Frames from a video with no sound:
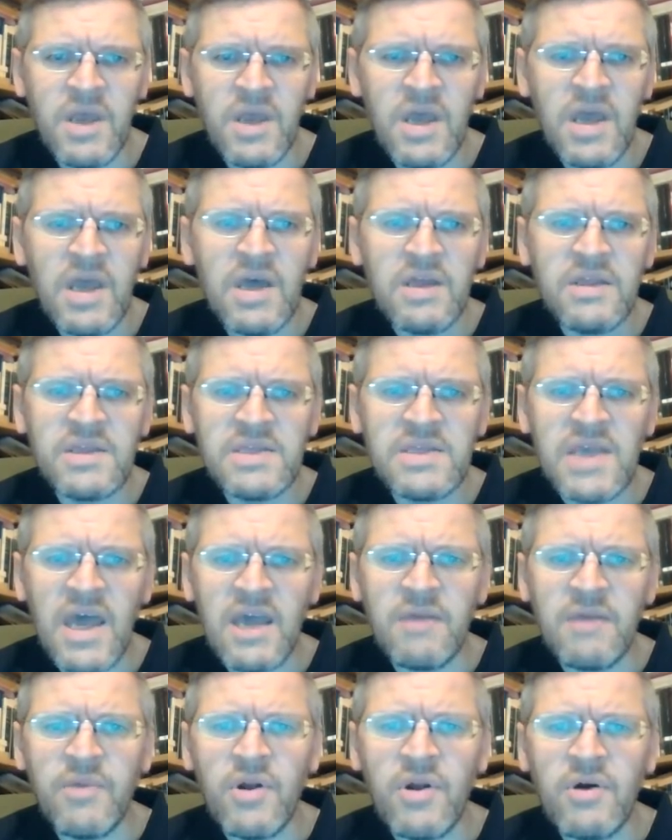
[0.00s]
The tech
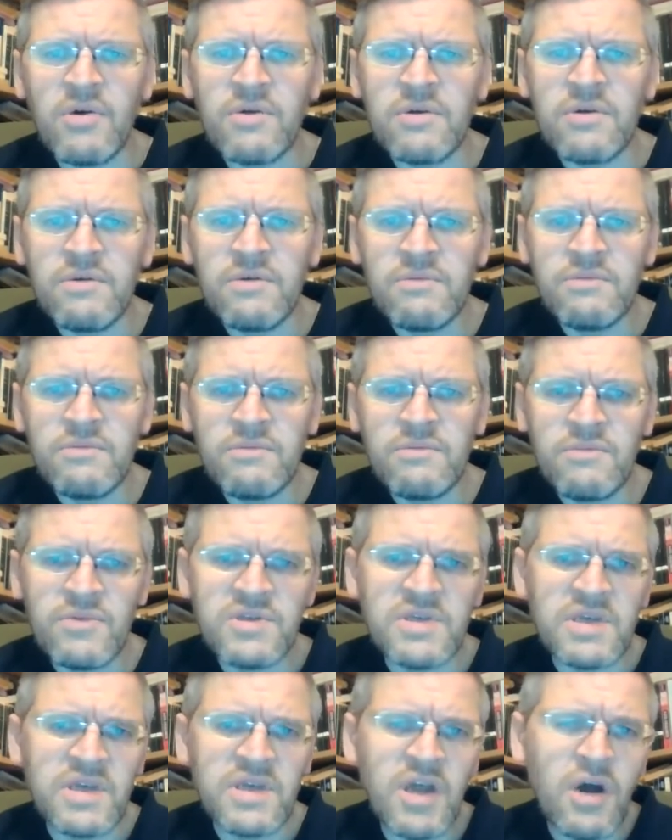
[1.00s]
block
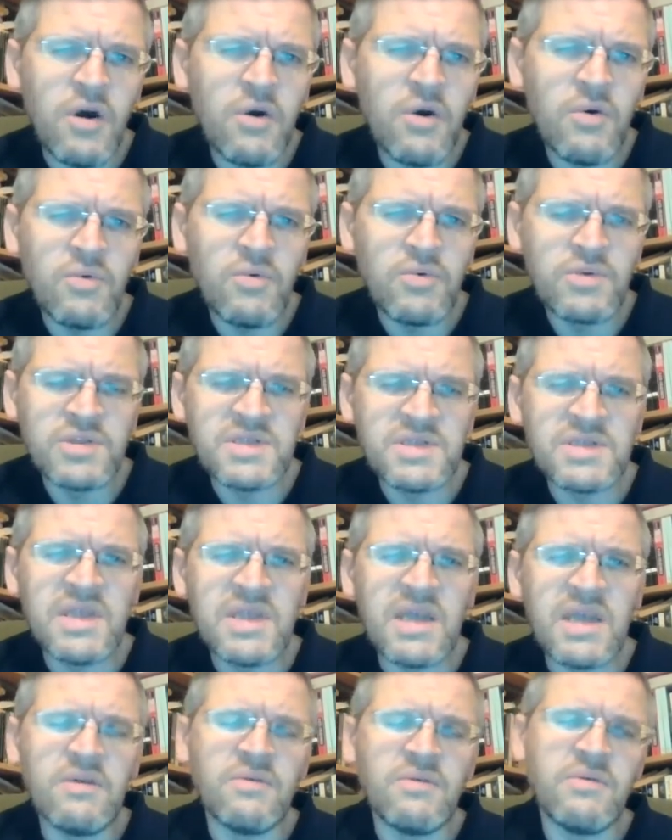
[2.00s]
was a cold
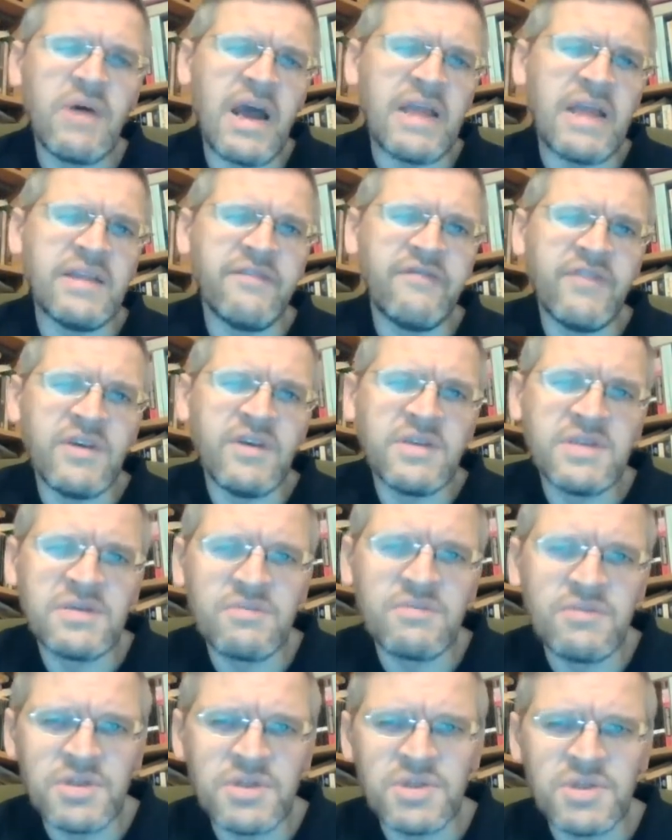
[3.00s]
steel
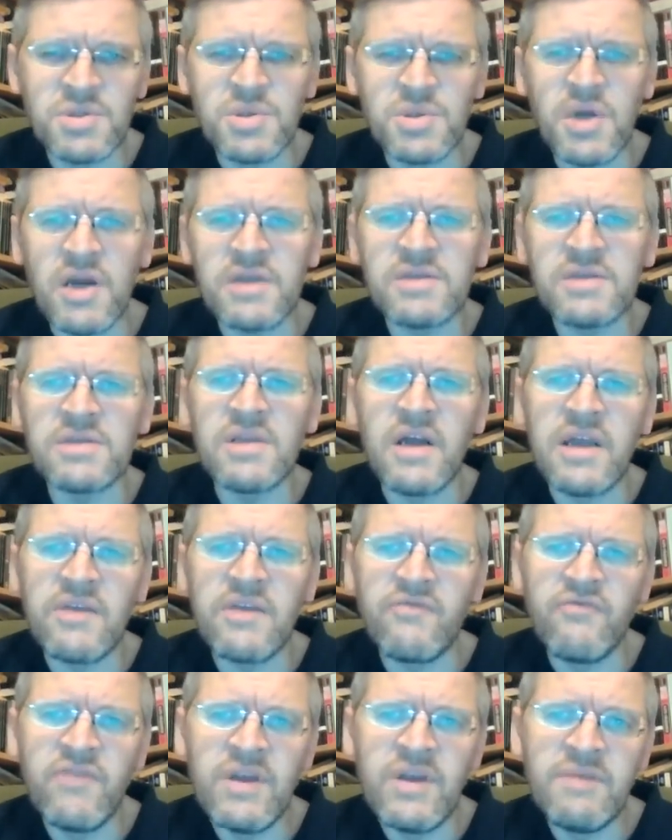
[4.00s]
edifice with struts like
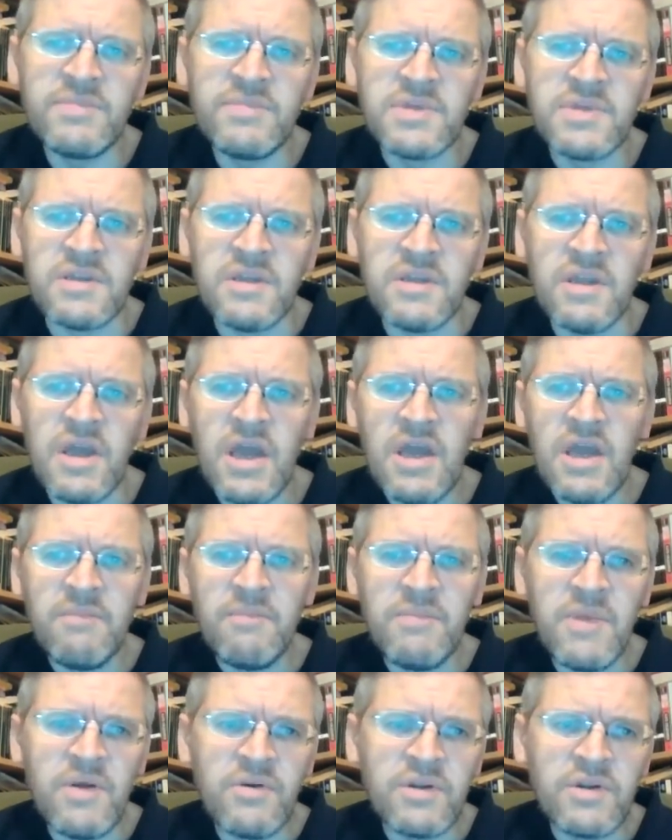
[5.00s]
ribs and
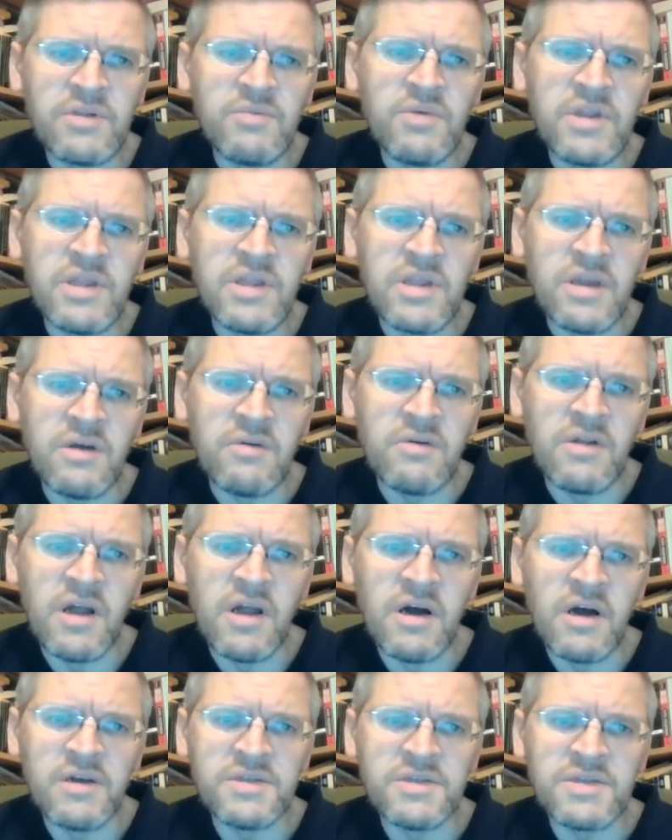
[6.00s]
mirrored window
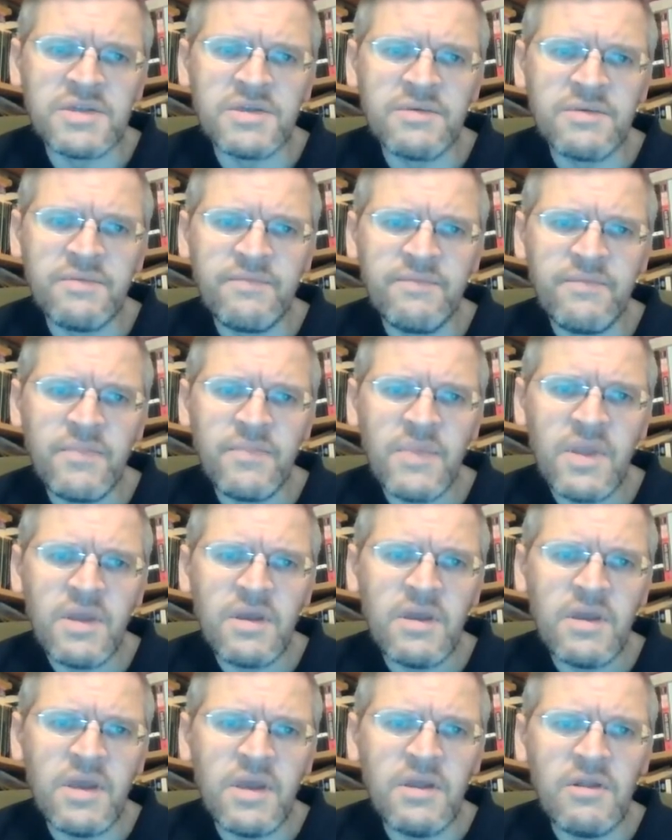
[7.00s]
glass.
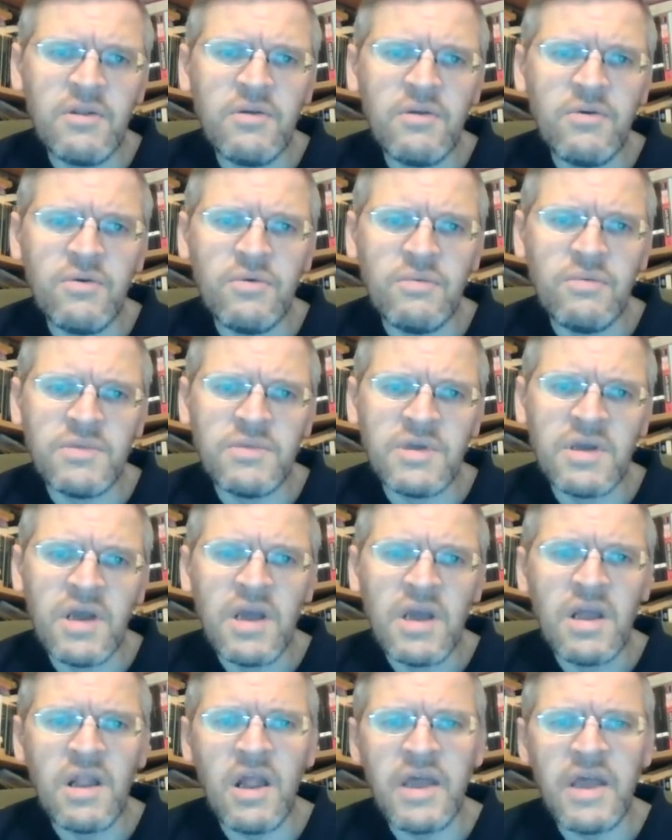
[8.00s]
It loomed
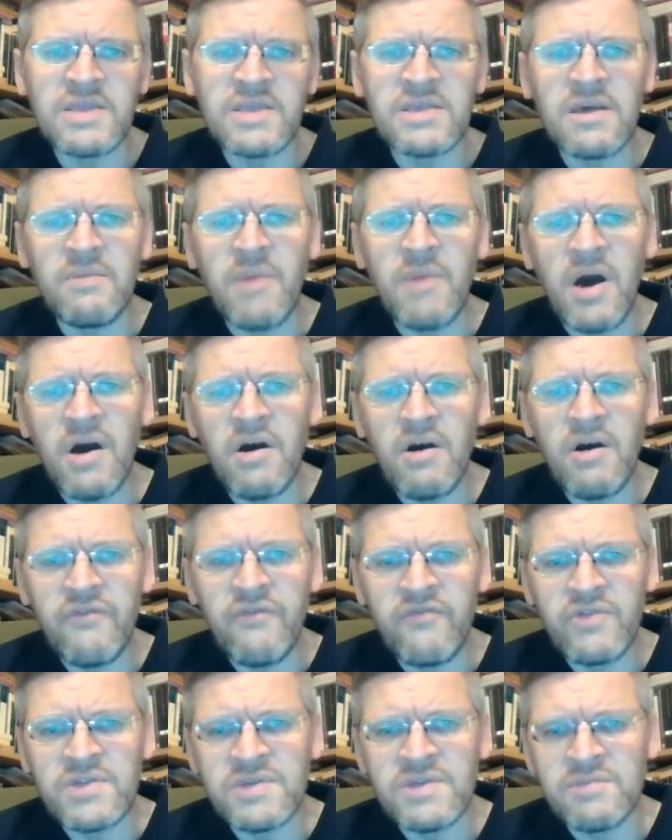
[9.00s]
like some
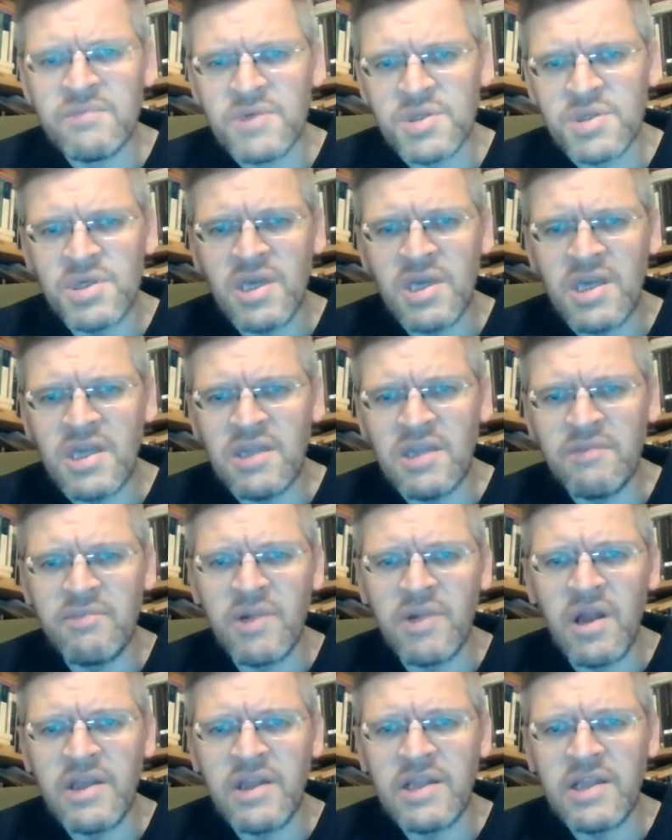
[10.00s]
half-risen machine
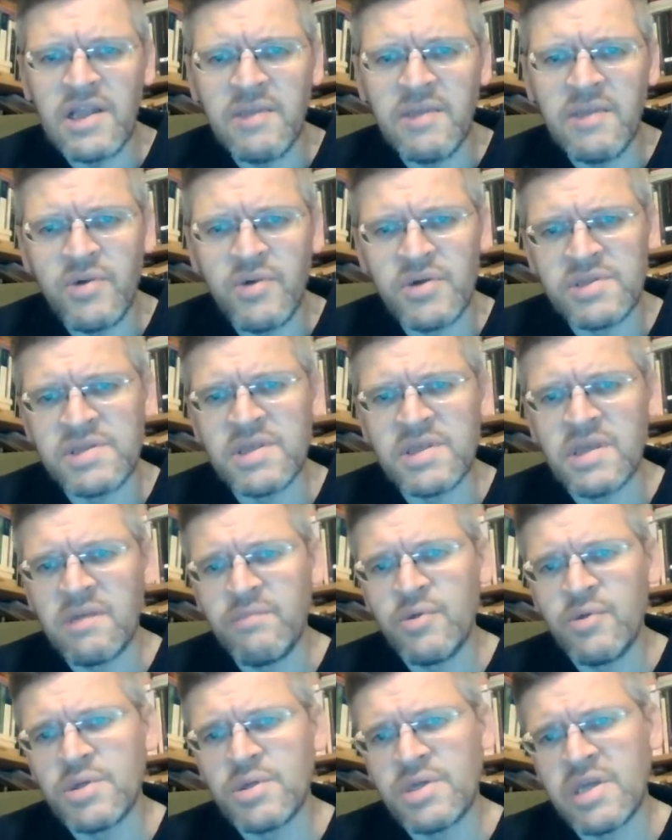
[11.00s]
blindly
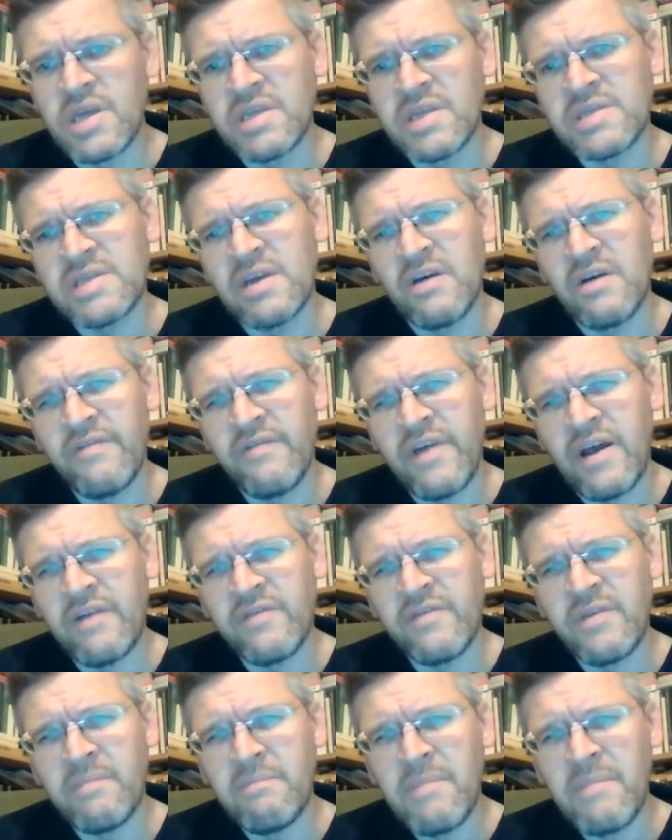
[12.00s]
pushing itself out
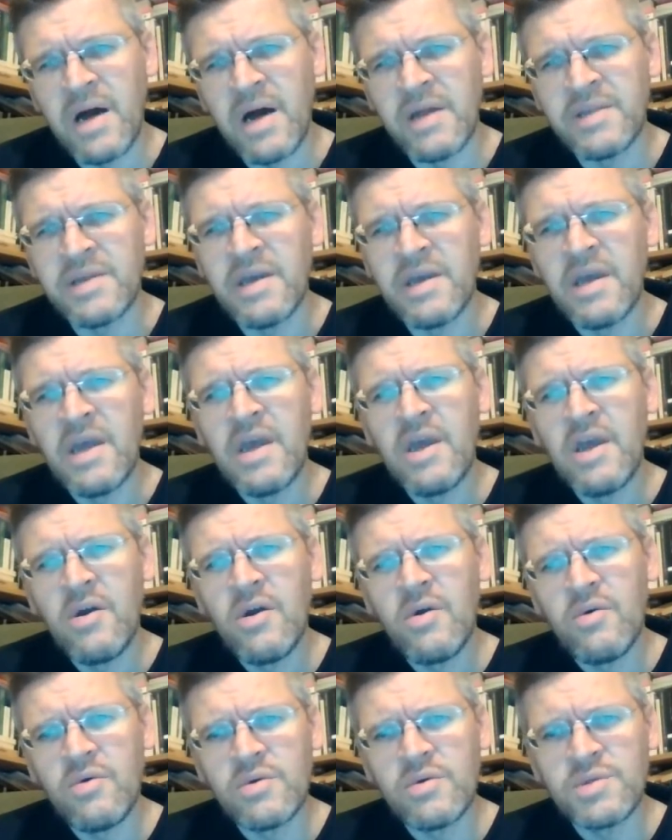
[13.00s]
of the mud
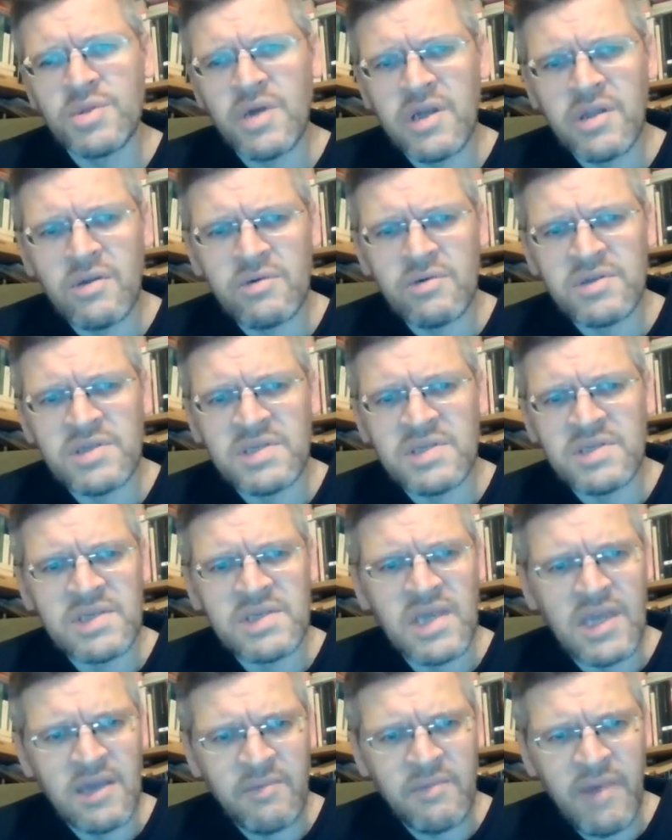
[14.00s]
or trying not to
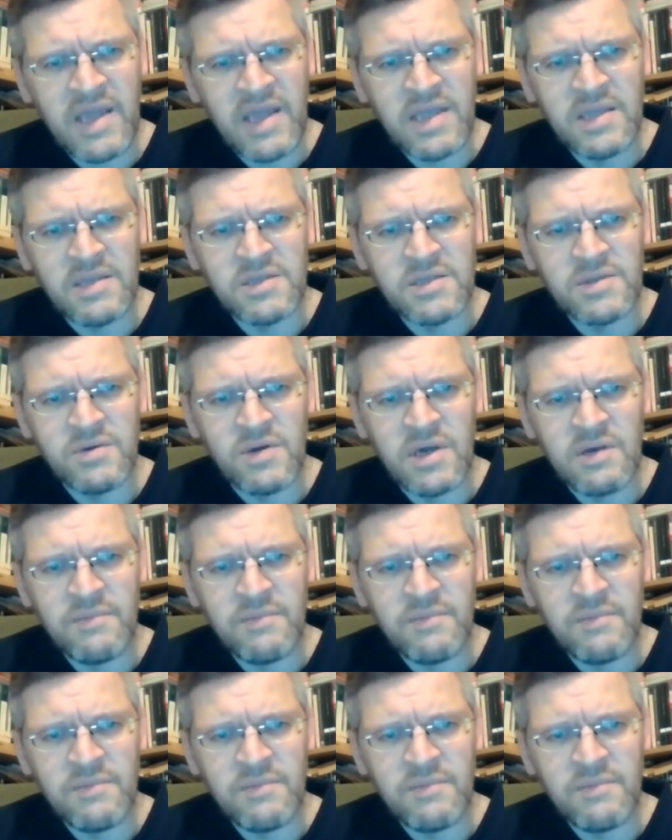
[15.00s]
sink back into it.